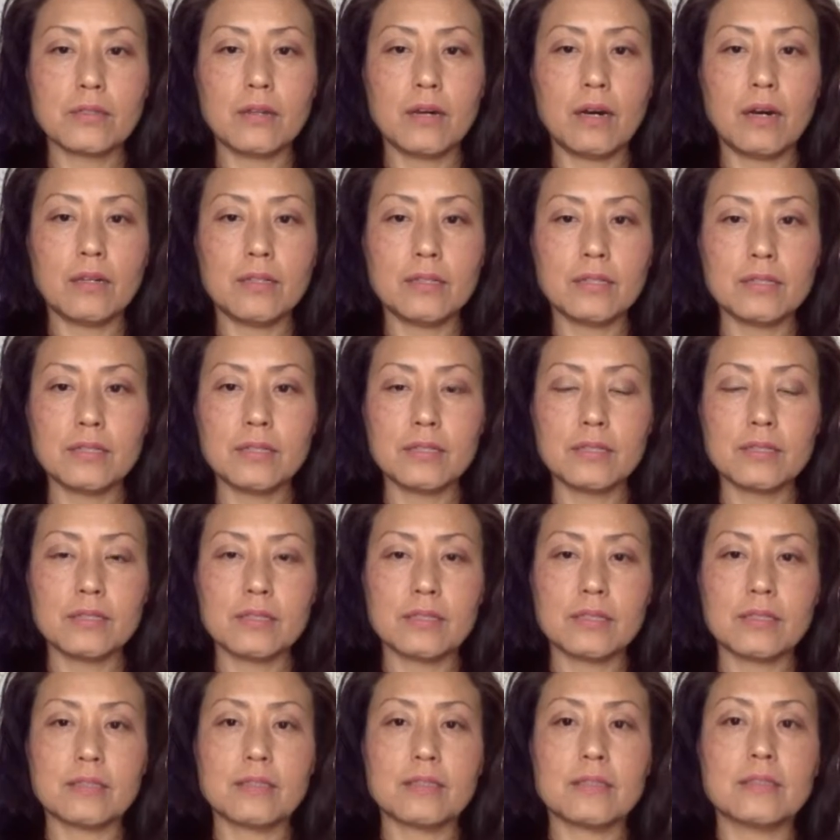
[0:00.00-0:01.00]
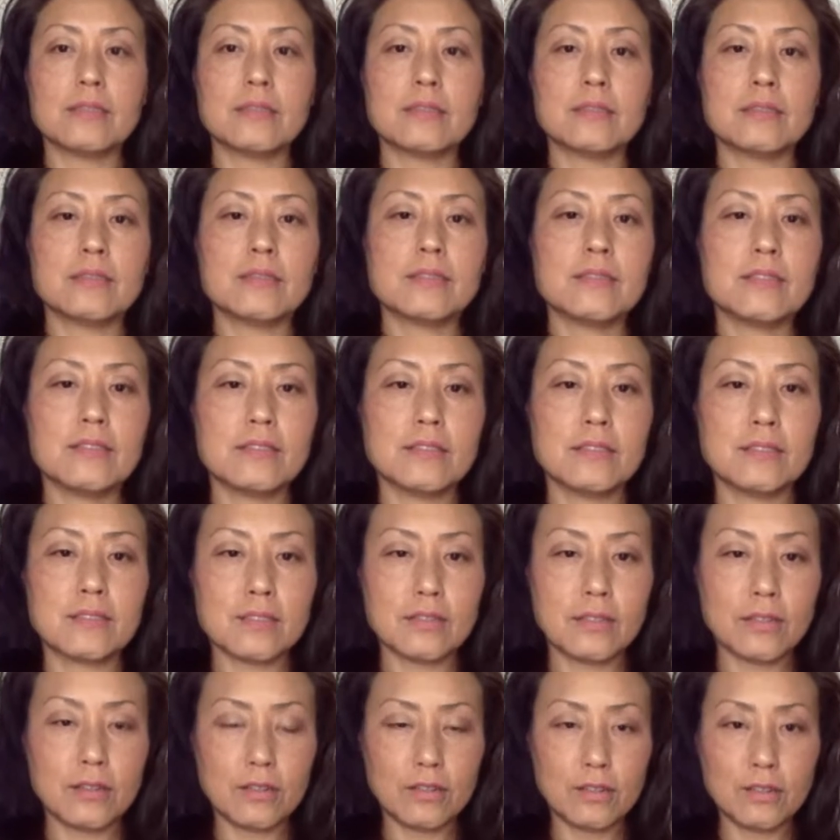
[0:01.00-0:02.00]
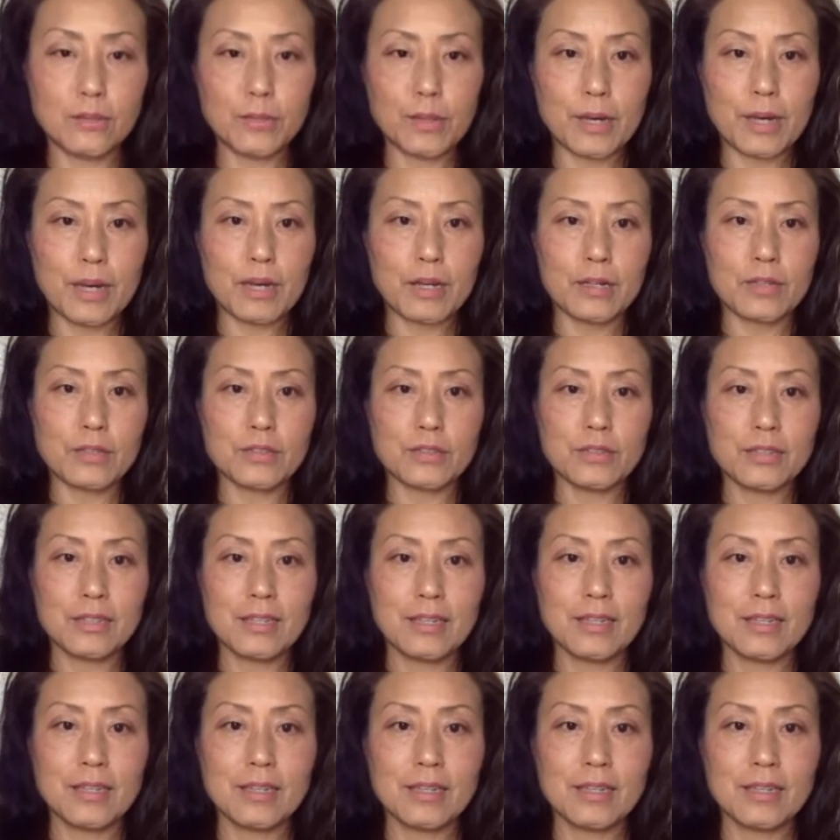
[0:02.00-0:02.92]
the holiday season is all about